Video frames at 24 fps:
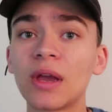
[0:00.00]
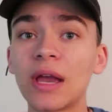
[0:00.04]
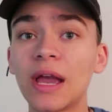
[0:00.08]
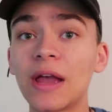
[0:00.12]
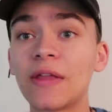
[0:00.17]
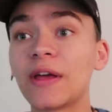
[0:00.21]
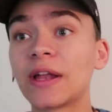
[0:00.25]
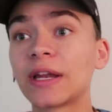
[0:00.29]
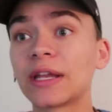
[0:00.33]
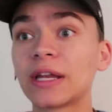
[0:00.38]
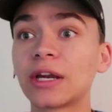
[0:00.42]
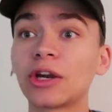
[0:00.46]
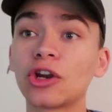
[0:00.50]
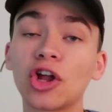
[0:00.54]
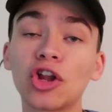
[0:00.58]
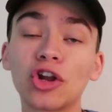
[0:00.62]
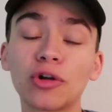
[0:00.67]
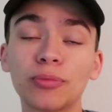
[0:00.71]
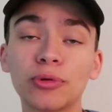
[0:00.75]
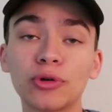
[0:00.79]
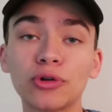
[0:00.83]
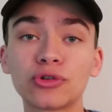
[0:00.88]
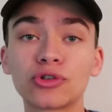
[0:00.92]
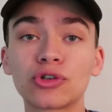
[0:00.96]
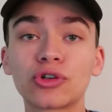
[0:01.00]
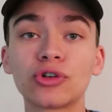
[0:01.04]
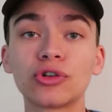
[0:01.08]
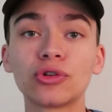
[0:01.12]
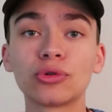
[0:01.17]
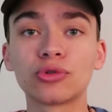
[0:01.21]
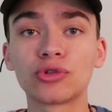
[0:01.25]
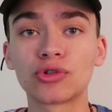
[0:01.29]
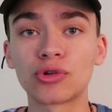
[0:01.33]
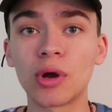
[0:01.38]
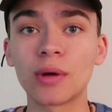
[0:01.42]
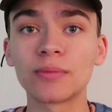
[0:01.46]
and then get another producer to
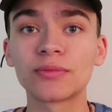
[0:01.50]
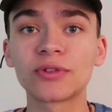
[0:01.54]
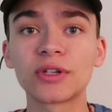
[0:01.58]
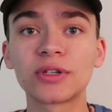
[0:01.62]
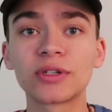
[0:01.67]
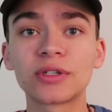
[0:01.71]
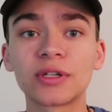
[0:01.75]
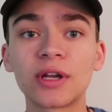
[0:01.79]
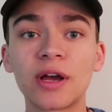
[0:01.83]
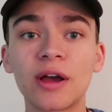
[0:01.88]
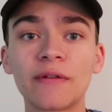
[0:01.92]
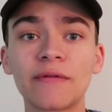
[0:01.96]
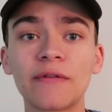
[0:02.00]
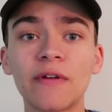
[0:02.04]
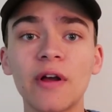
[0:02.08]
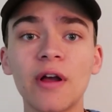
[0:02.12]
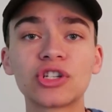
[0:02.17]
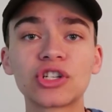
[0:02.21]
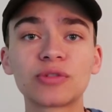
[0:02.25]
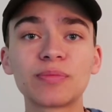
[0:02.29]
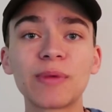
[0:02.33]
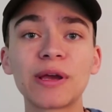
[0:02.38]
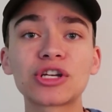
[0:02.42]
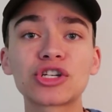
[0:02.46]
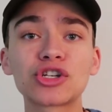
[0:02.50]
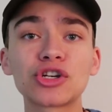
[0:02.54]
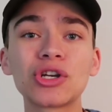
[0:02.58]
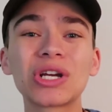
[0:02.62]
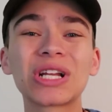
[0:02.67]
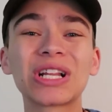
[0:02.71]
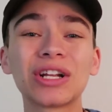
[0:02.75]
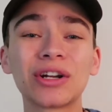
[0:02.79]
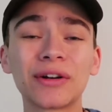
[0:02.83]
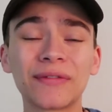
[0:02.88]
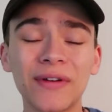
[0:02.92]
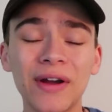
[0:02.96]
do drums and stuff. Just make sure you
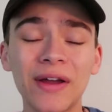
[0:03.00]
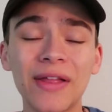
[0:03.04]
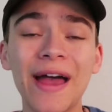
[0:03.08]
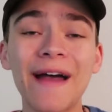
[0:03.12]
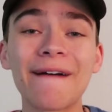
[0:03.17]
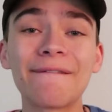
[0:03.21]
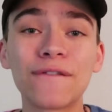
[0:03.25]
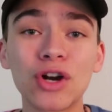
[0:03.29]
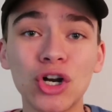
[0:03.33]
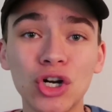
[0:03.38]
clarify that